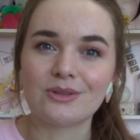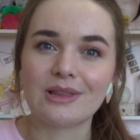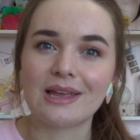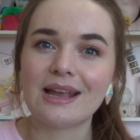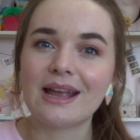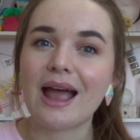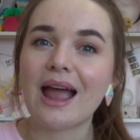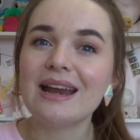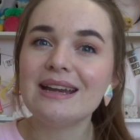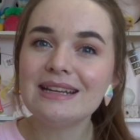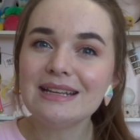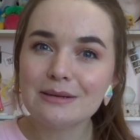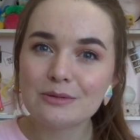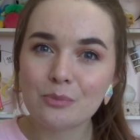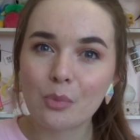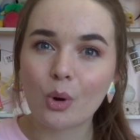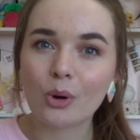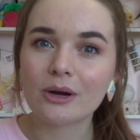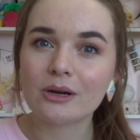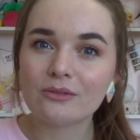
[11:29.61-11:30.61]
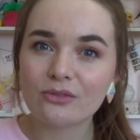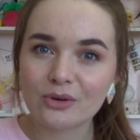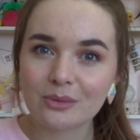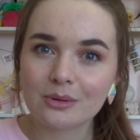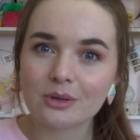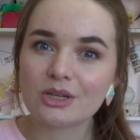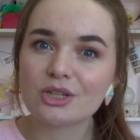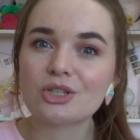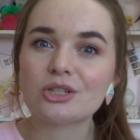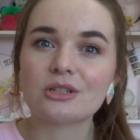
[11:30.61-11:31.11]
Like, I need more
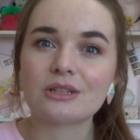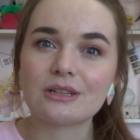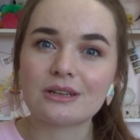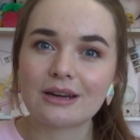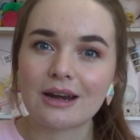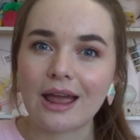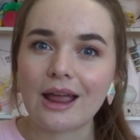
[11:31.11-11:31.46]
information.